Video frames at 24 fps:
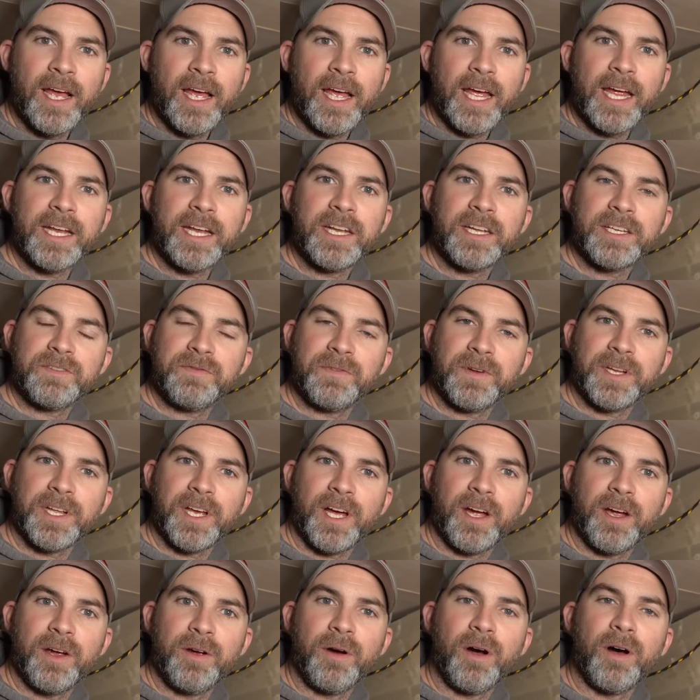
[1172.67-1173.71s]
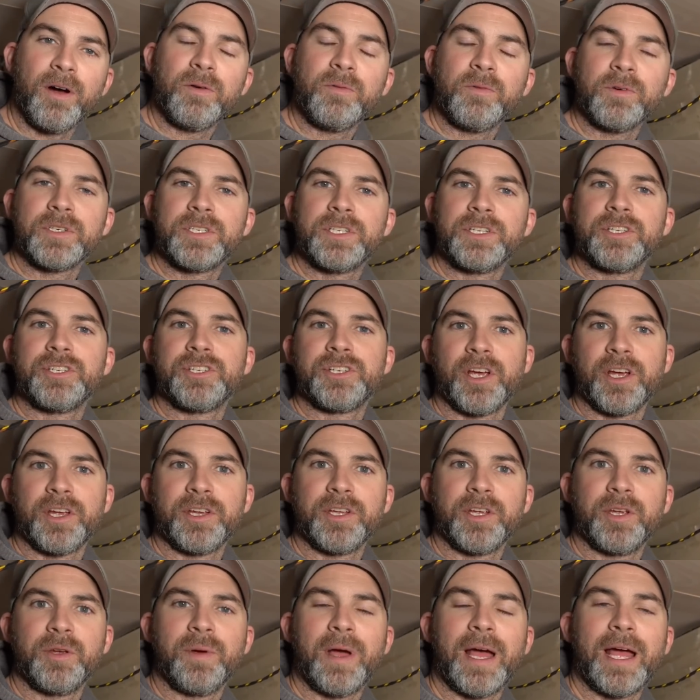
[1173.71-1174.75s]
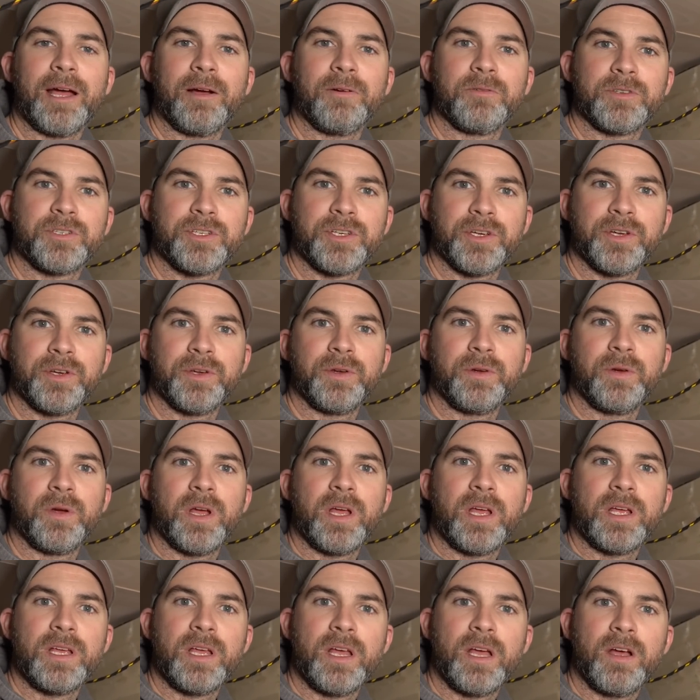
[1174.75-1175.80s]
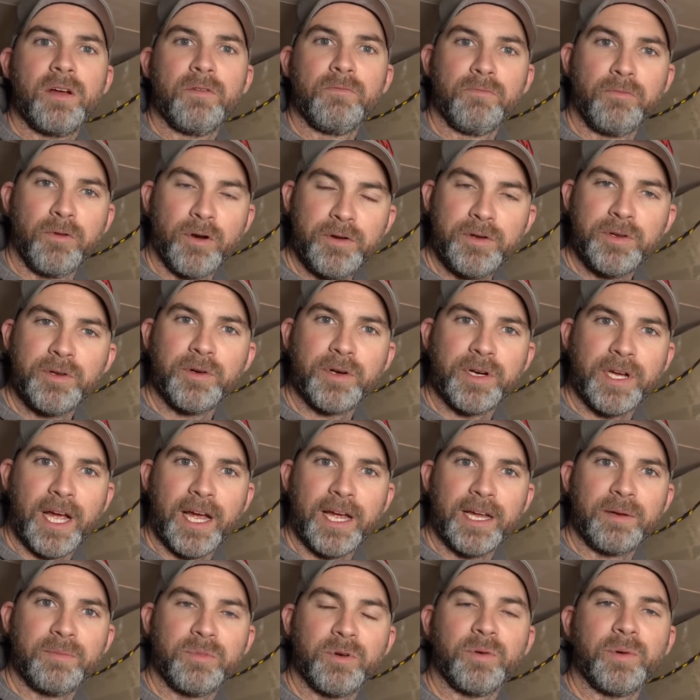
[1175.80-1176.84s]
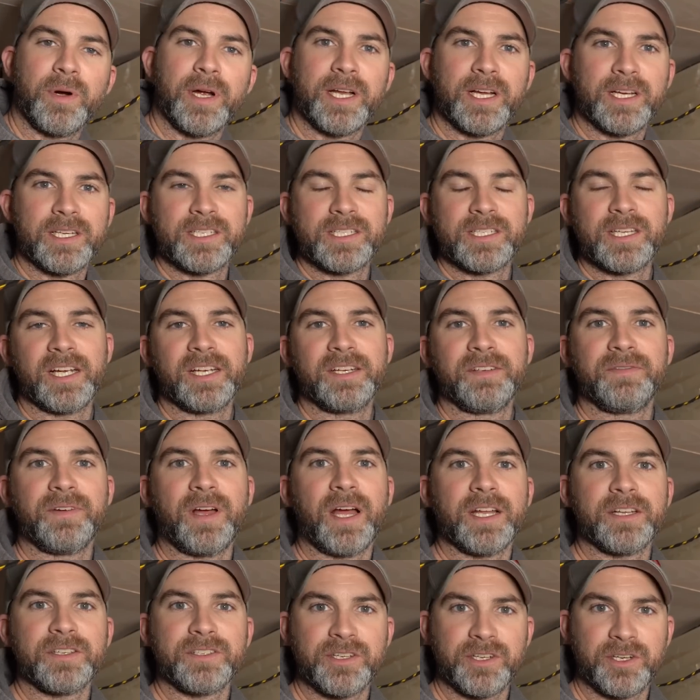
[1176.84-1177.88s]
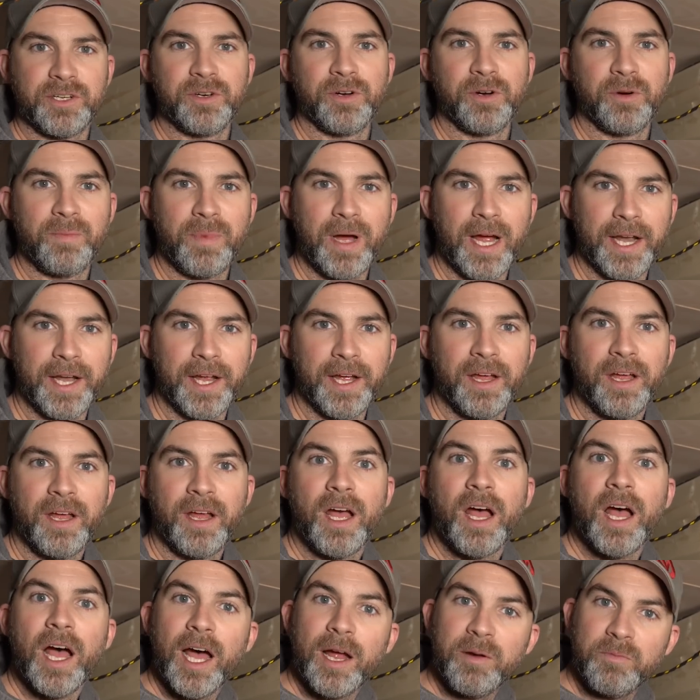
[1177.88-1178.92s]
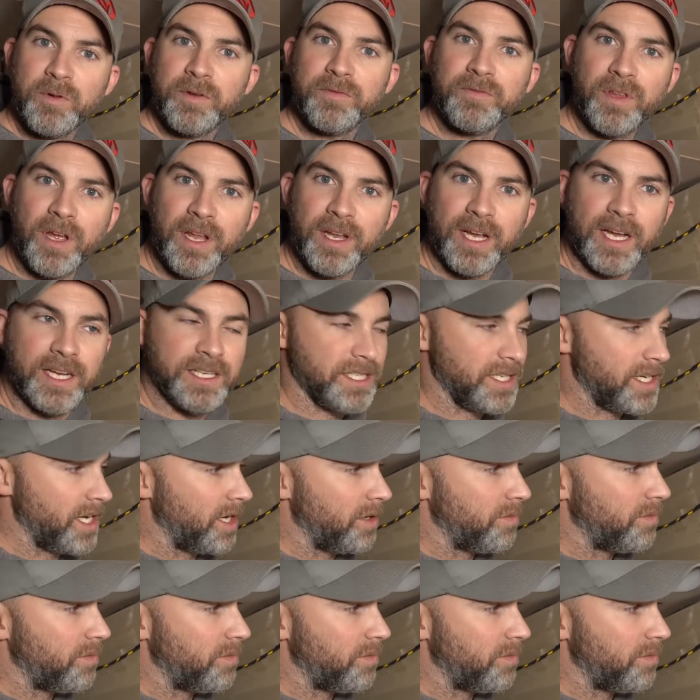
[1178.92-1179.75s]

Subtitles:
In this video, I wanted to show you how to route your cable in a safe and secure manner, and we've done that today.